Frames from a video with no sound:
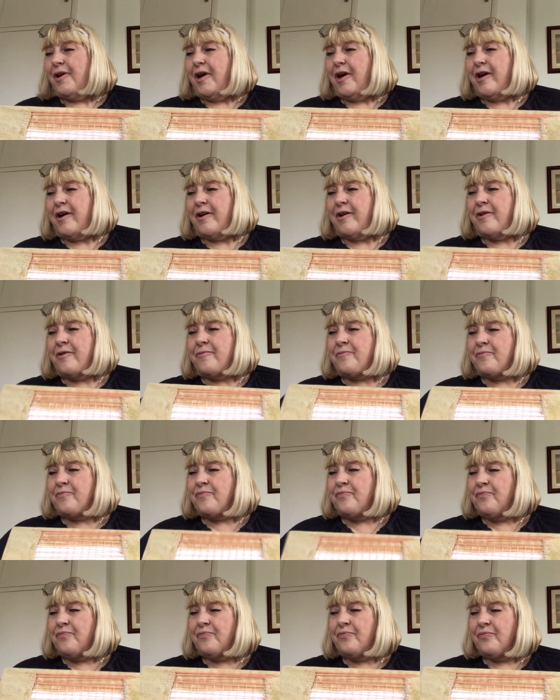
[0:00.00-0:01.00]
Um,
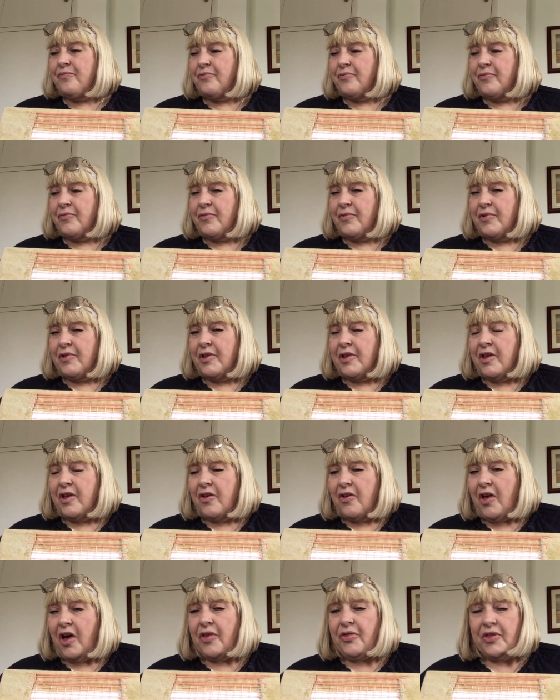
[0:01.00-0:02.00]

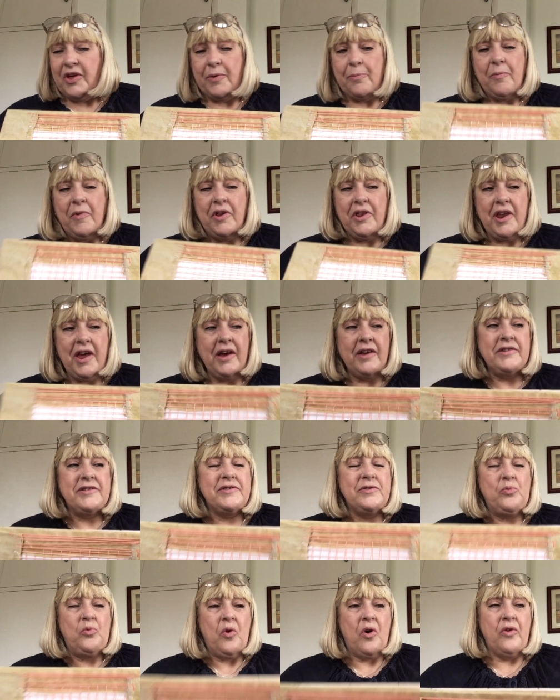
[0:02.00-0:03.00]
I think my
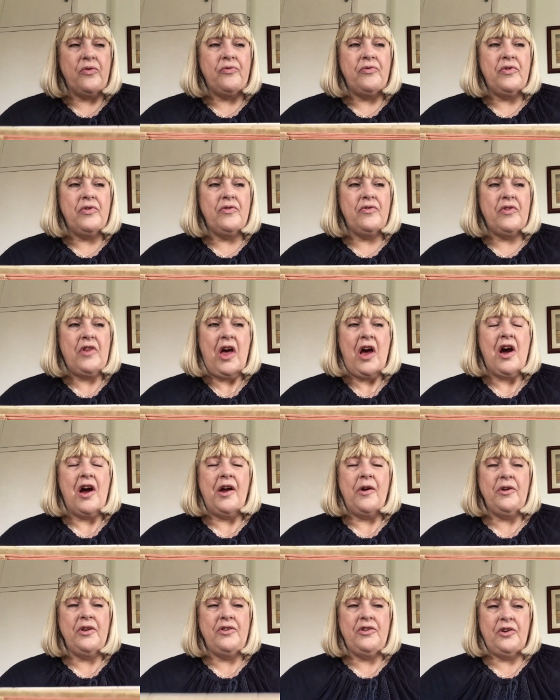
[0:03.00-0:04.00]
next one that
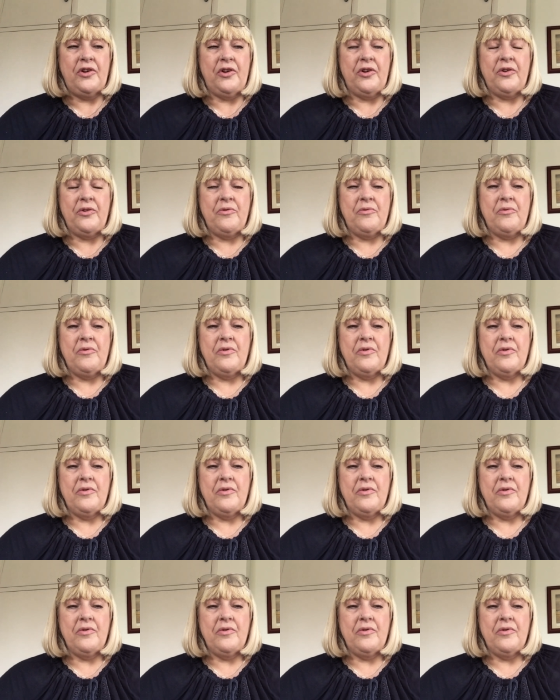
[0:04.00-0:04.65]
I do,